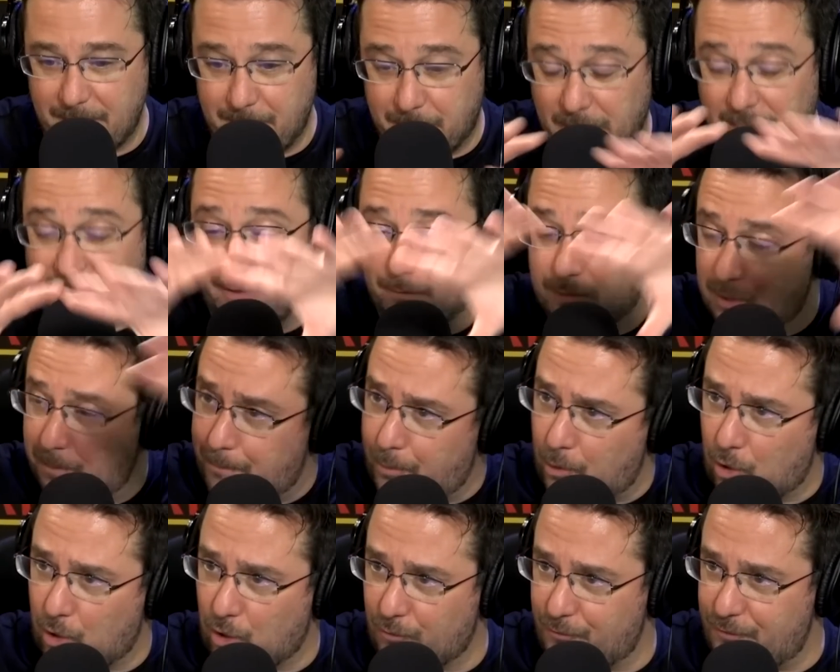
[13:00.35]
believe it was a
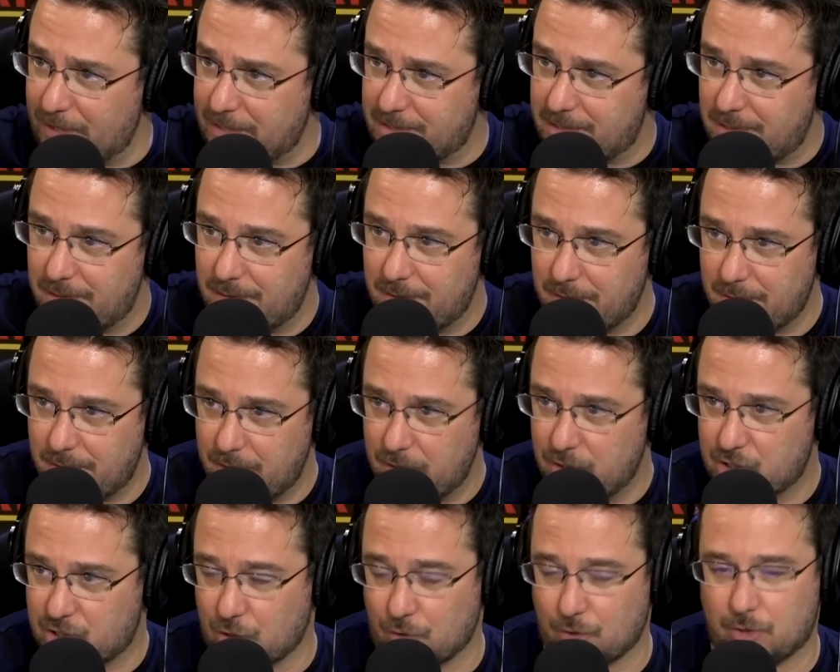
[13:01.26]
perfect
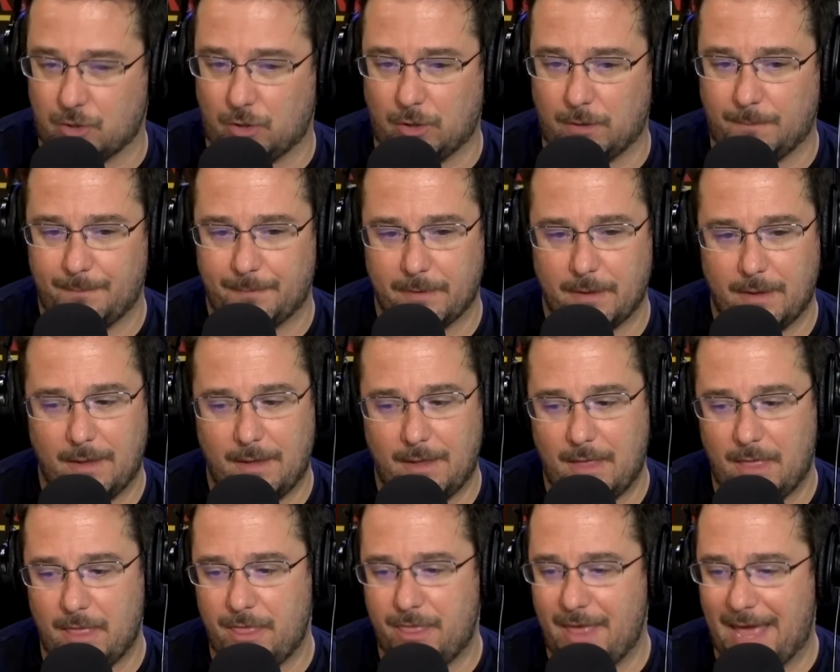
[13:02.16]
circle
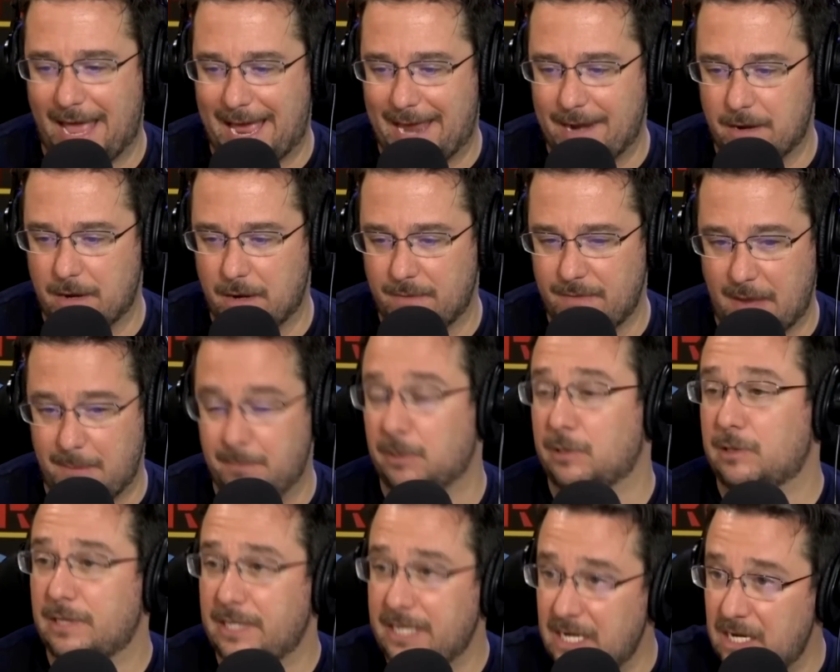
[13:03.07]
that they
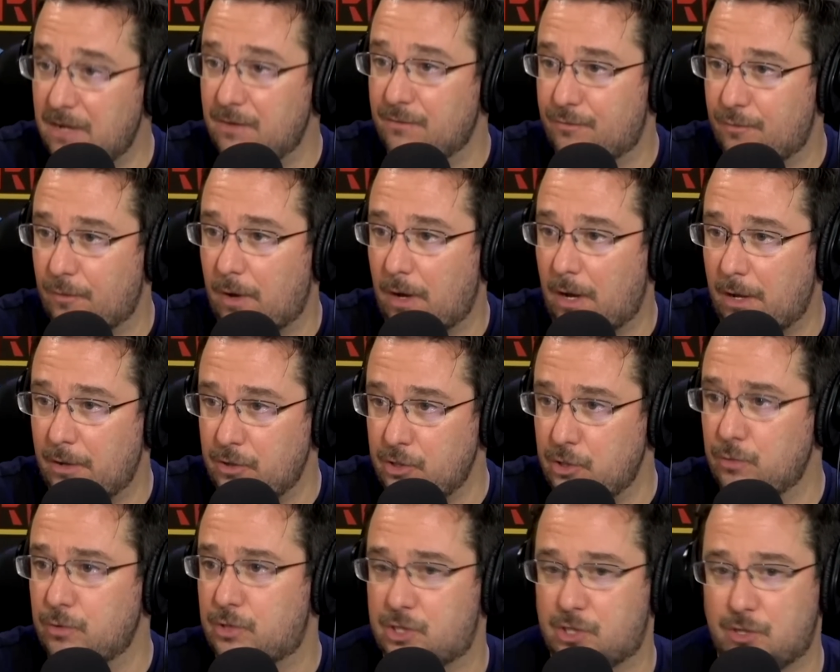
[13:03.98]
believe
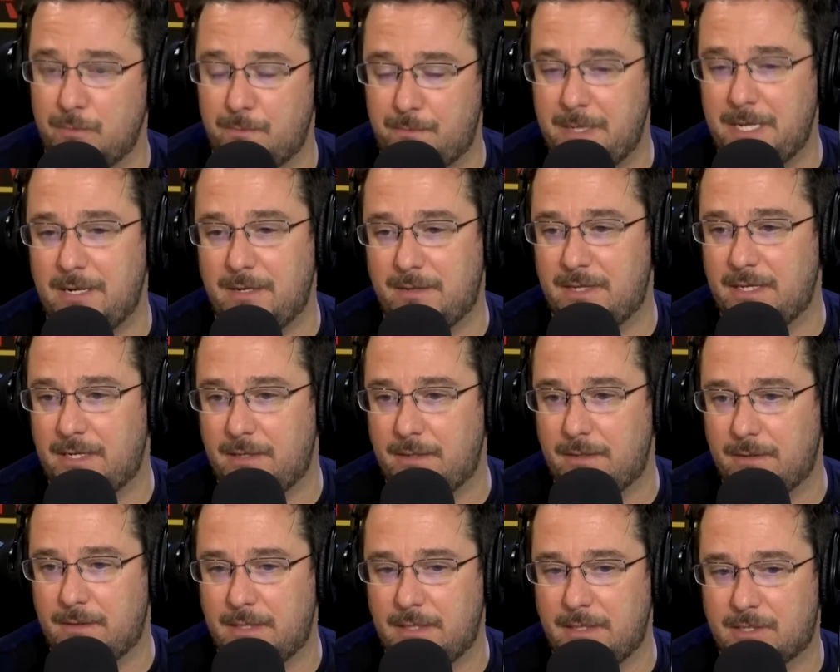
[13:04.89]
used to be
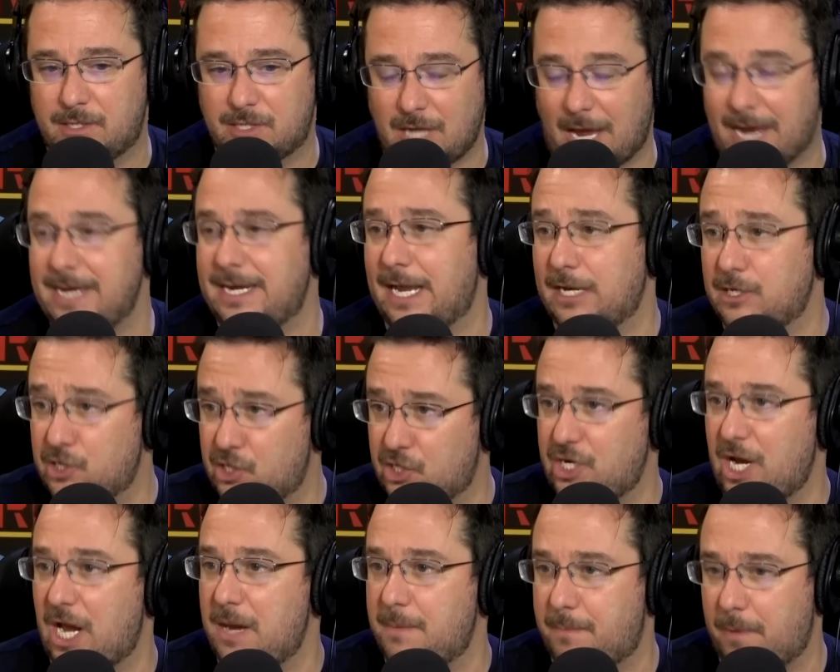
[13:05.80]
the site and
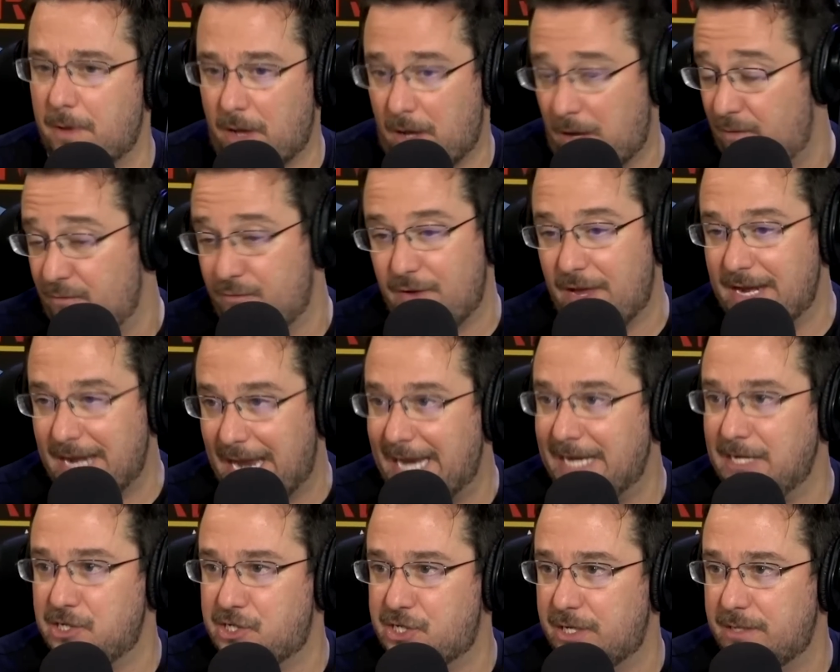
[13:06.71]
shape of an
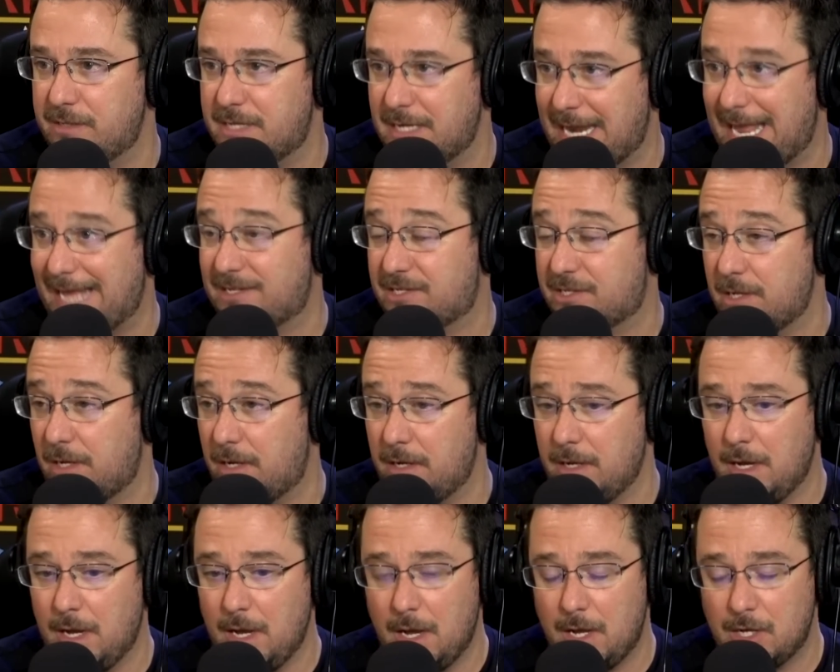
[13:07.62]
ancient Tequesta
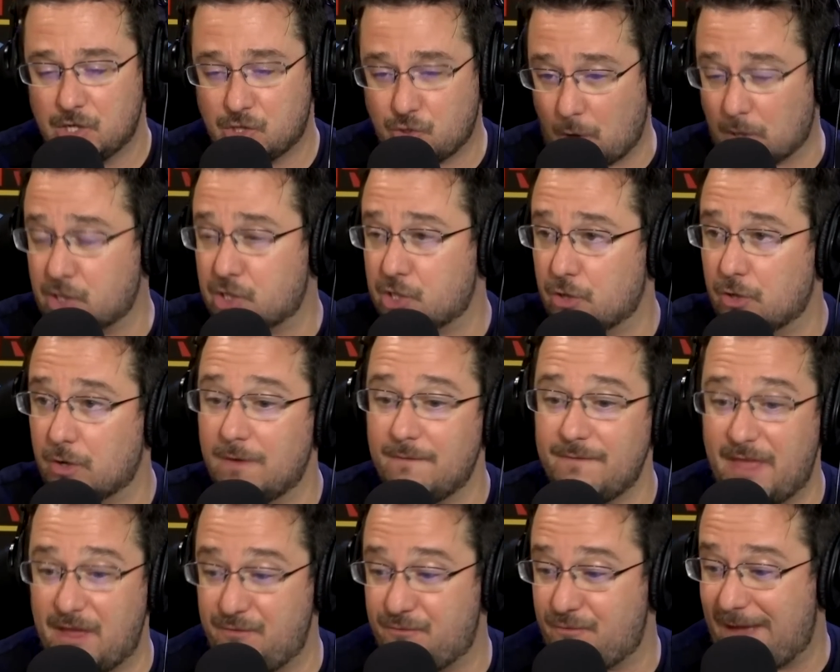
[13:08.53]
structure.
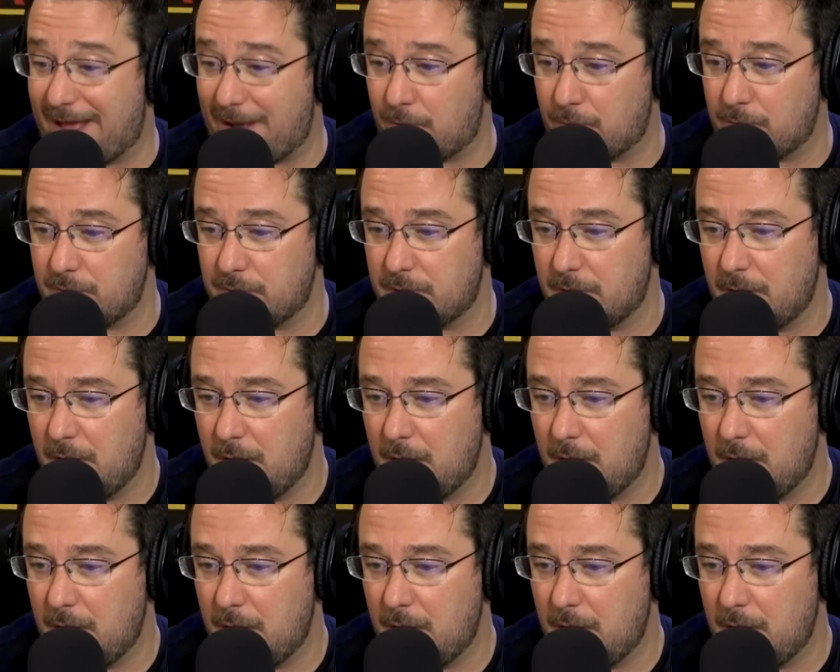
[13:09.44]
They found